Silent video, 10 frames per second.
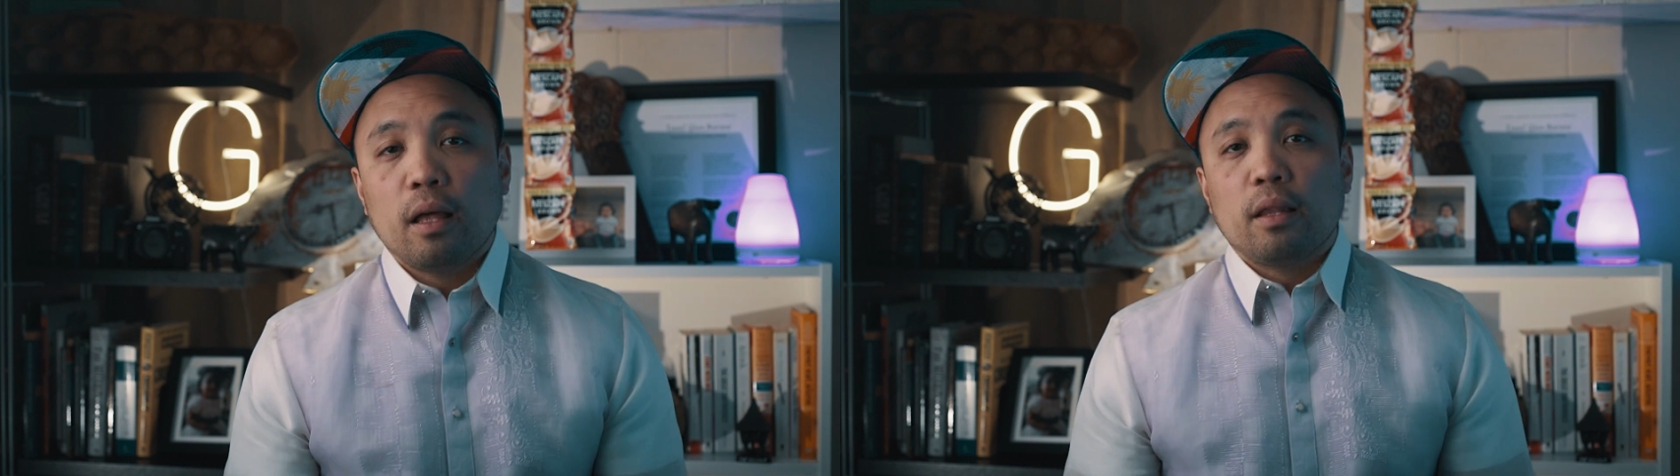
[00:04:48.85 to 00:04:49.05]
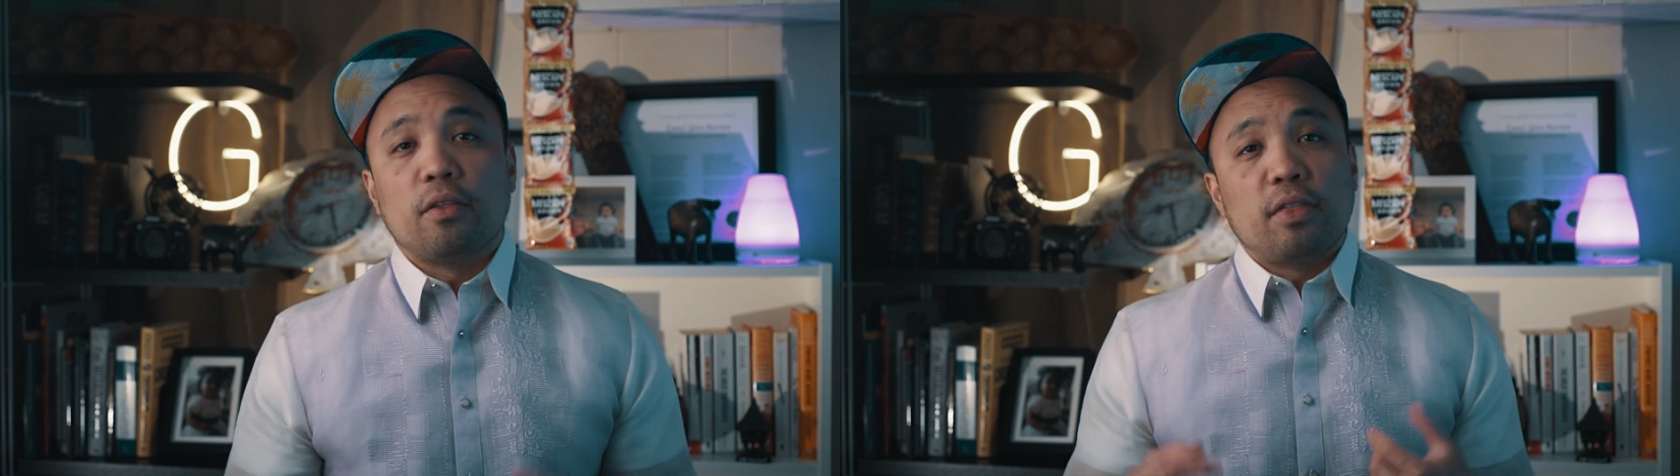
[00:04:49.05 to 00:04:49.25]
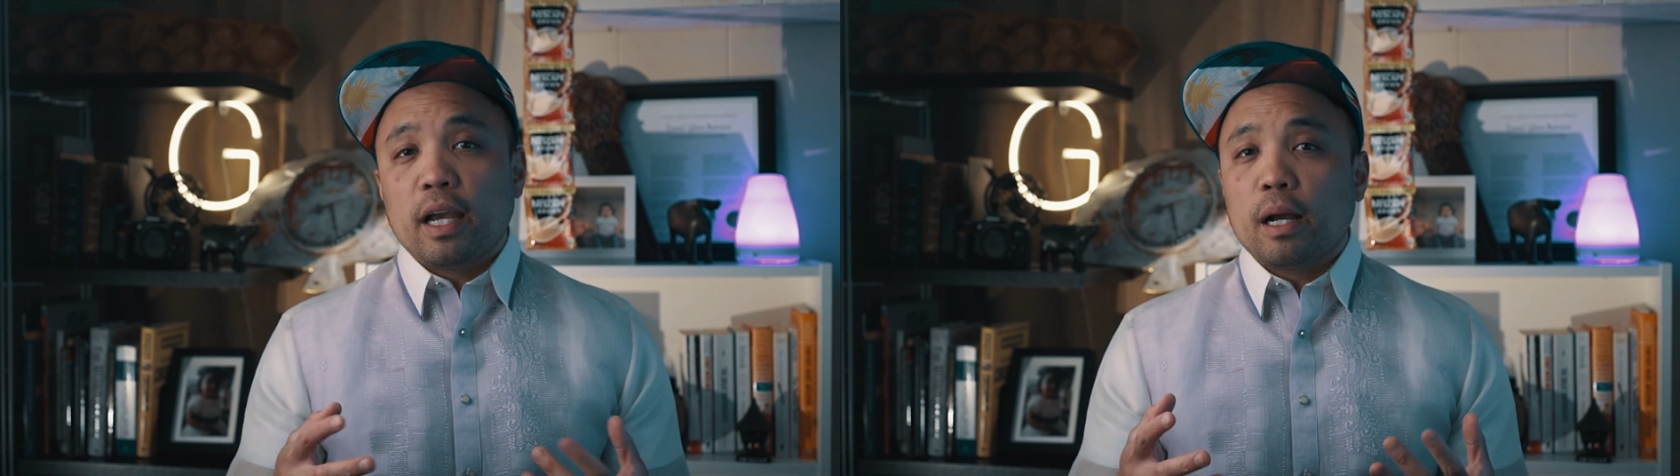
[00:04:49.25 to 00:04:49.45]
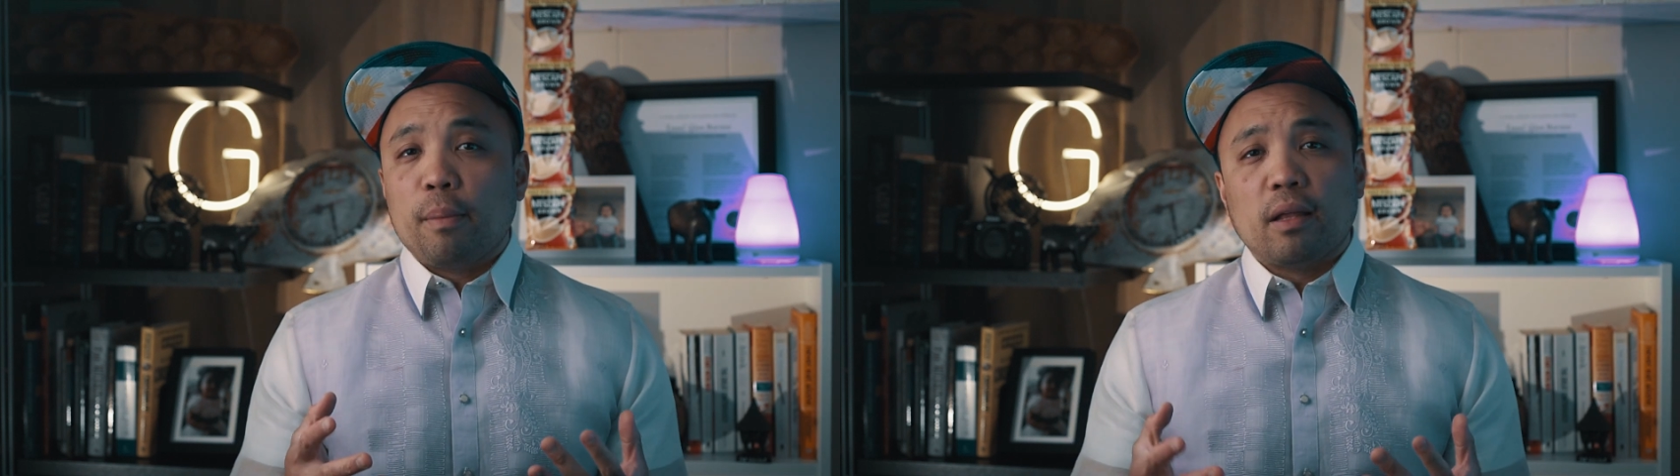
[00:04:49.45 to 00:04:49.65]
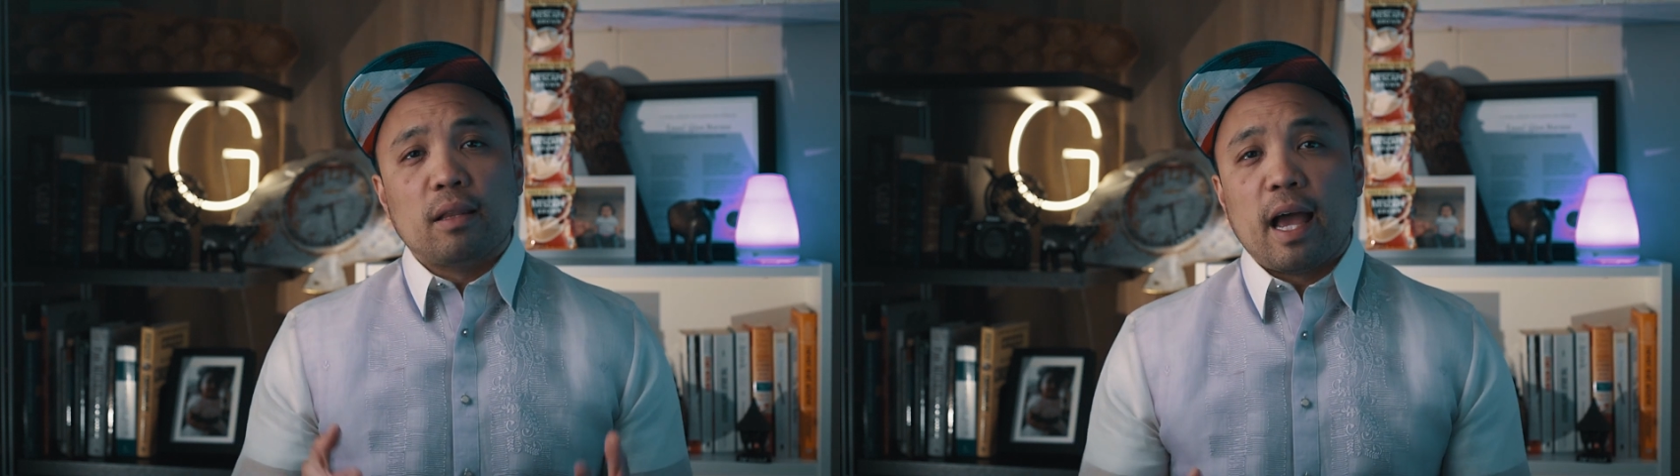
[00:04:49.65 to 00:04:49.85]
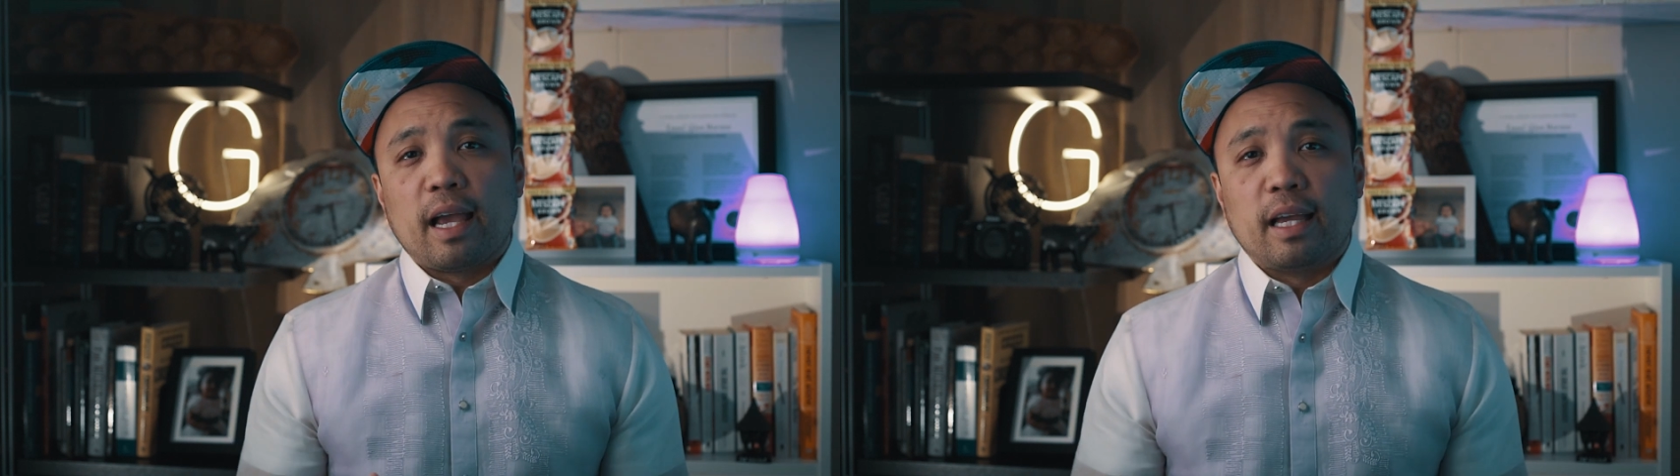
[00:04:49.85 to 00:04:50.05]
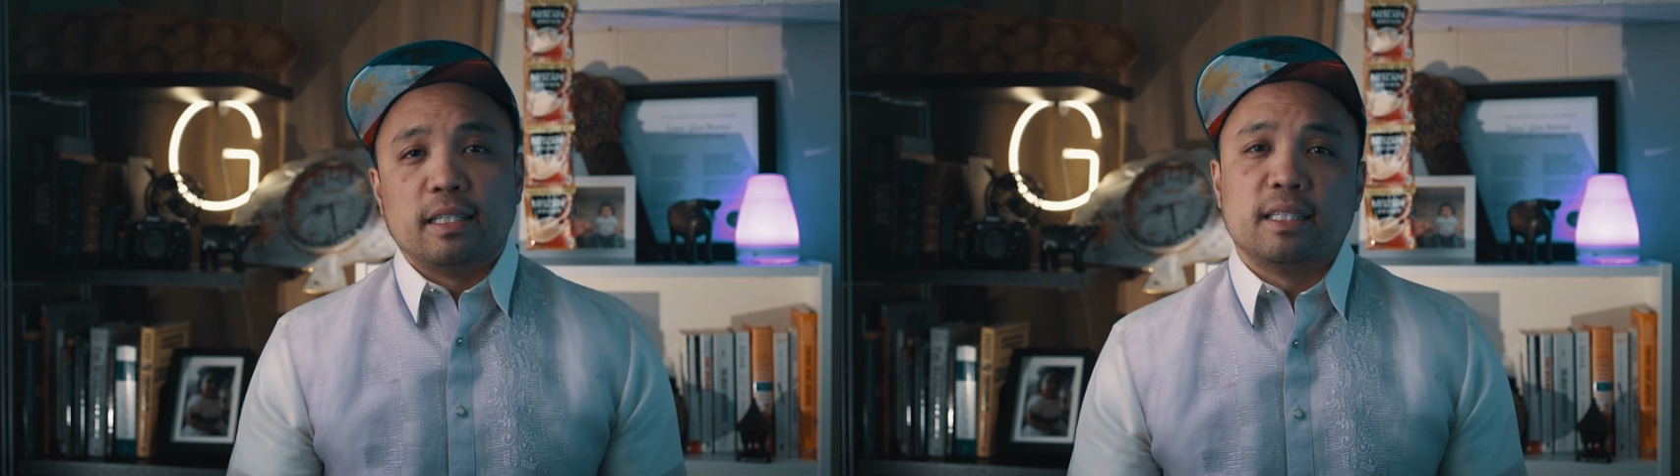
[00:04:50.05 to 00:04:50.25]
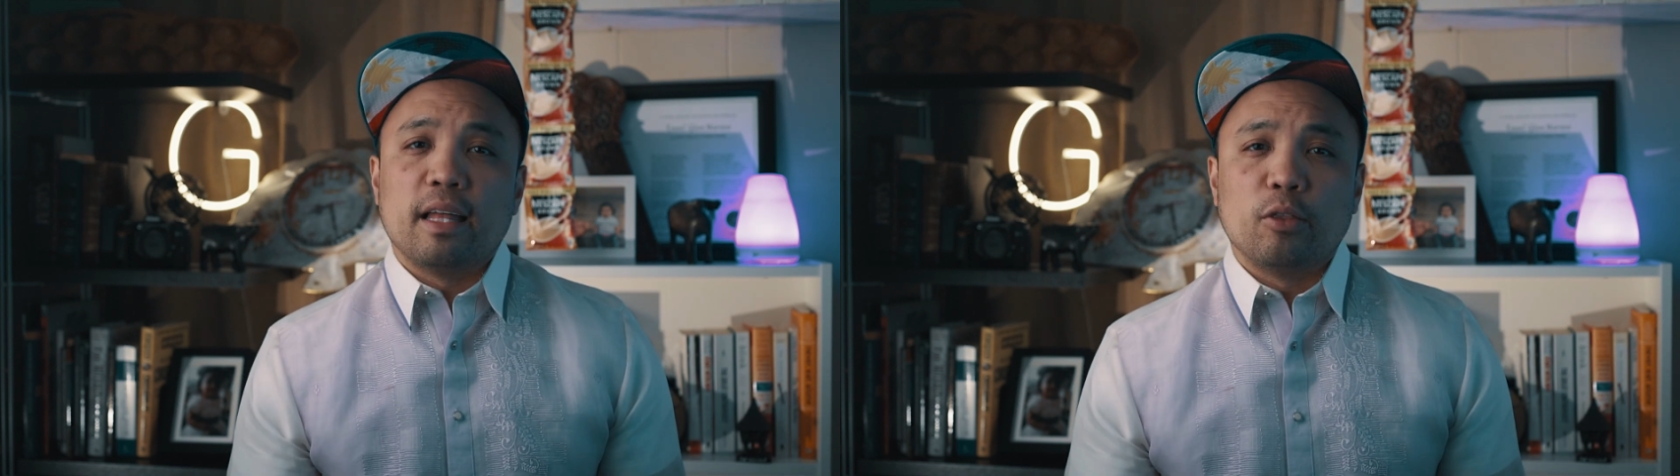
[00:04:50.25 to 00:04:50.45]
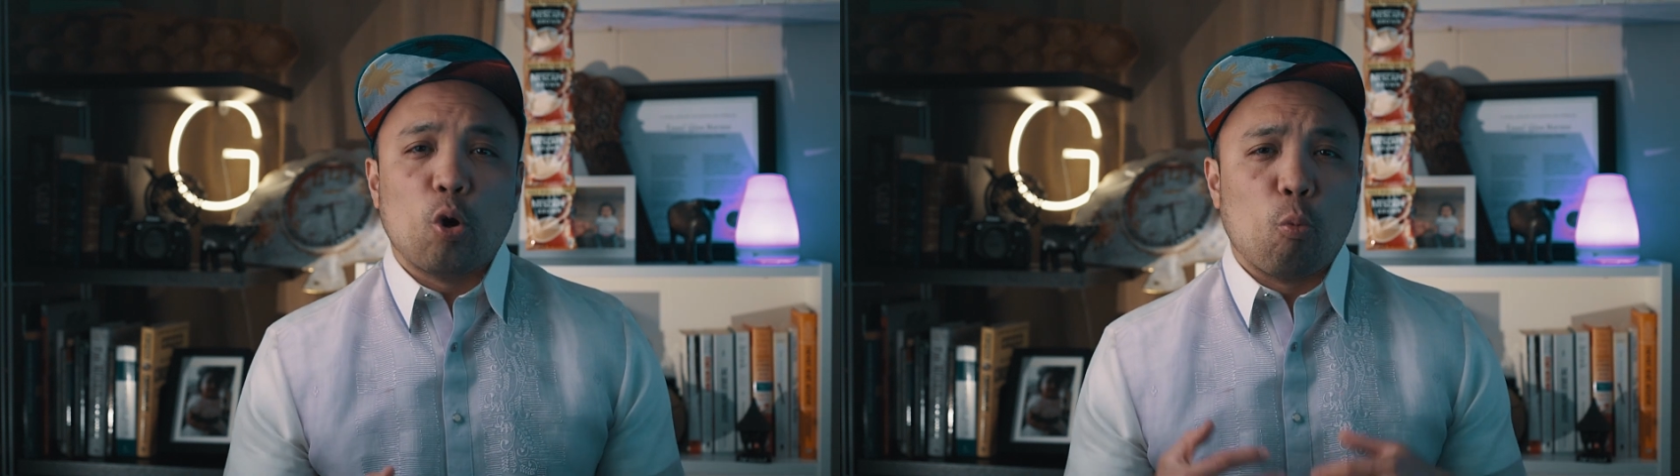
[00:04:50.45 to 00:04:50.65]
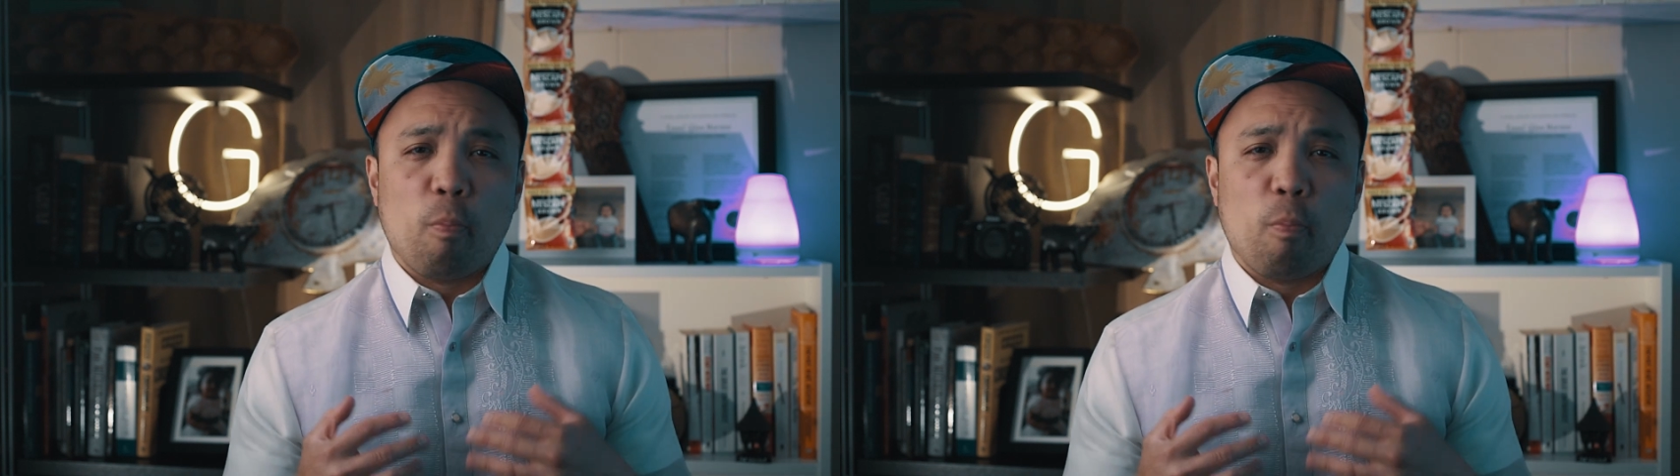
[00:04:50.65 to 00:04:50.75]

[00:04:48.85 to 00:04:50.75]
The thing about lying is that no